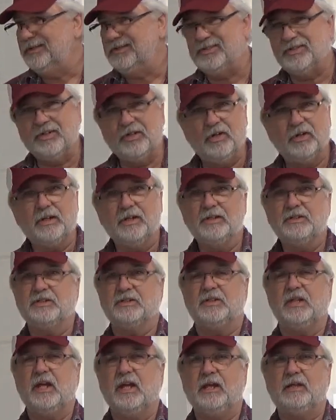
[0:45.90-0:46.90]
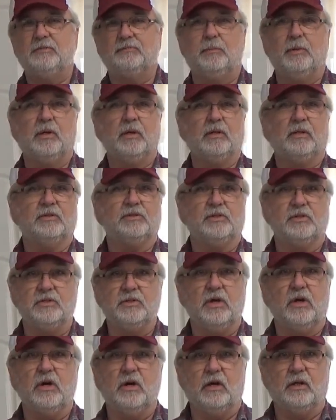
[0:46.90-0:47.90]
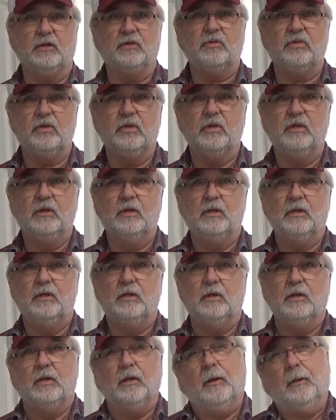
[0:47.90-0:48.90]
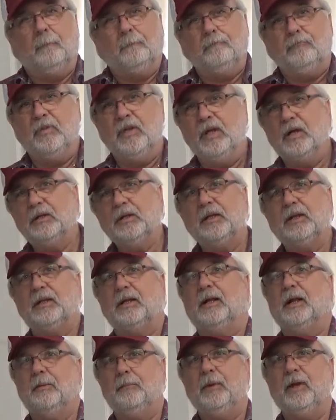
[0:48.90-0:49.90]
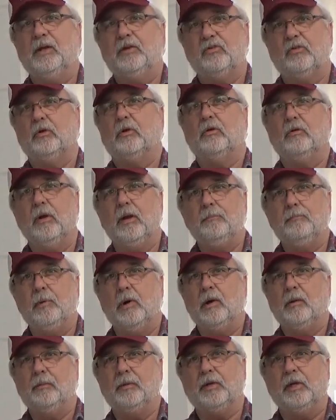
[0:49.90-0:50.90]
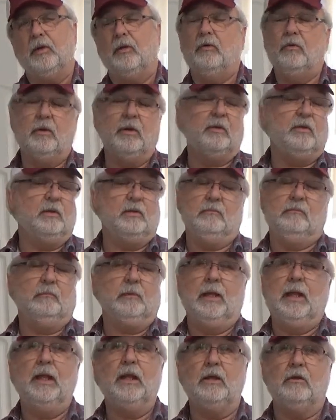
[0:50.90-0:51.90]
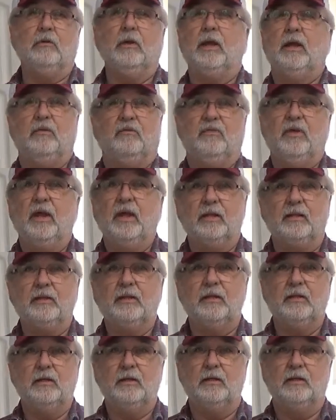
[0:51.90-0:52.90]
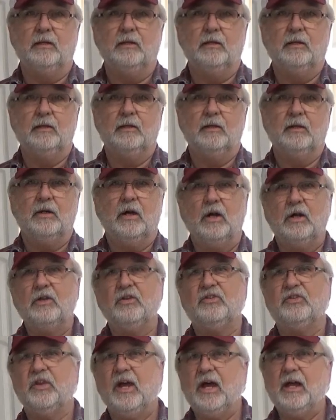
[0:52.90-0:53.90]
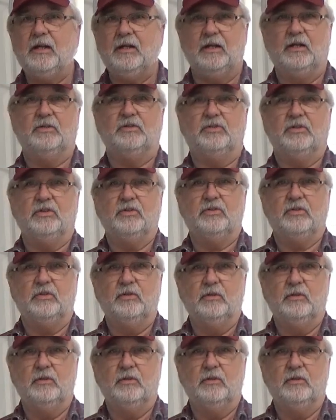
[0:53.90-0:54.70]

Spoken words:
cooking steaks, burgers, and dogs, the other thing that makes for a great barbecue or any great event are the side dishes.